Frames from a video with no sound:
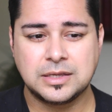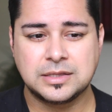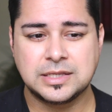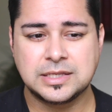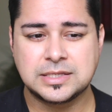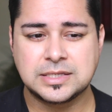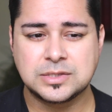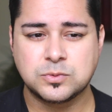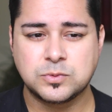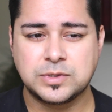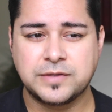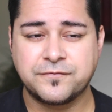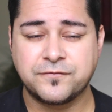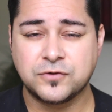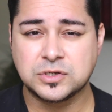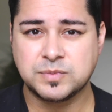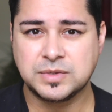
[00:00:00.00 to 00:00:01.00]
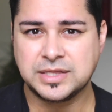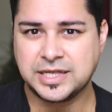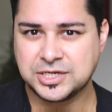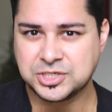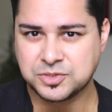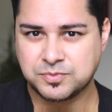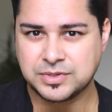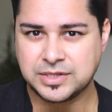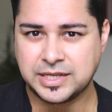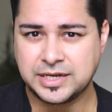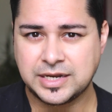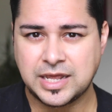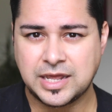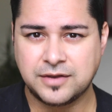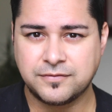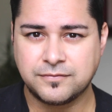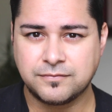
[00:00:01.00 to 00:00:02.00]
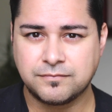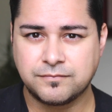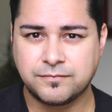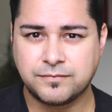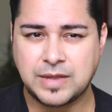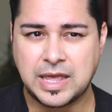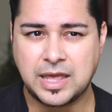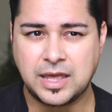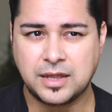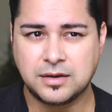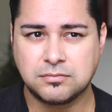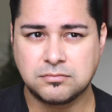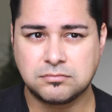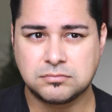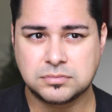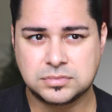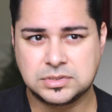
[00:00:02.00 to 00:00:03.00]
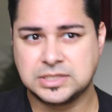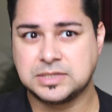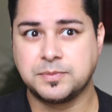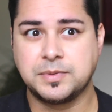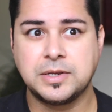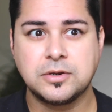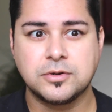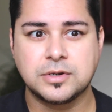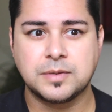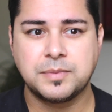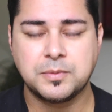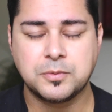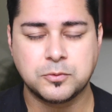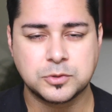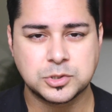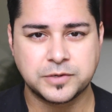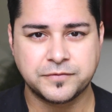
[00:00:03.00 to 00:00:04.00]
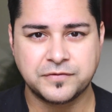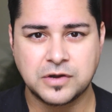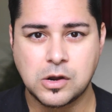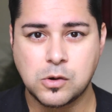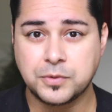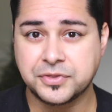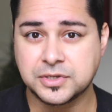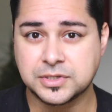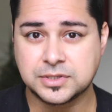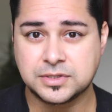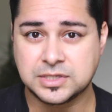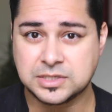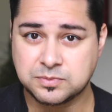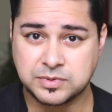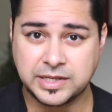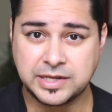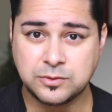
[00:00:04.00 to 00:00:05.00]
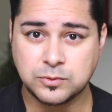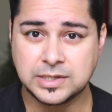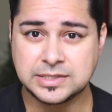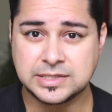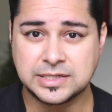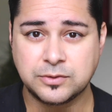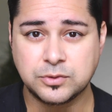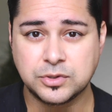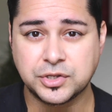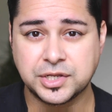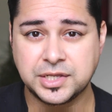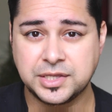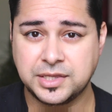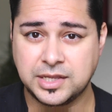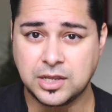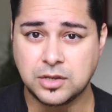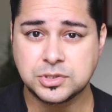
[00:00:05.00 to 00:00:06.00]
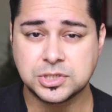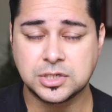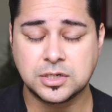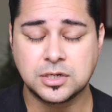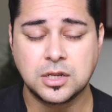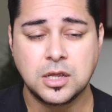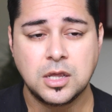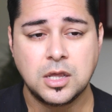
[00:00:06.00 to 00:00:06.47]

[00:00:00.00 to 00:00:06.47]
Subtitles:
this is when the first Malaysia plane had disappeared, and people were trying to figure out where this plane was, and they were looking in the ocean.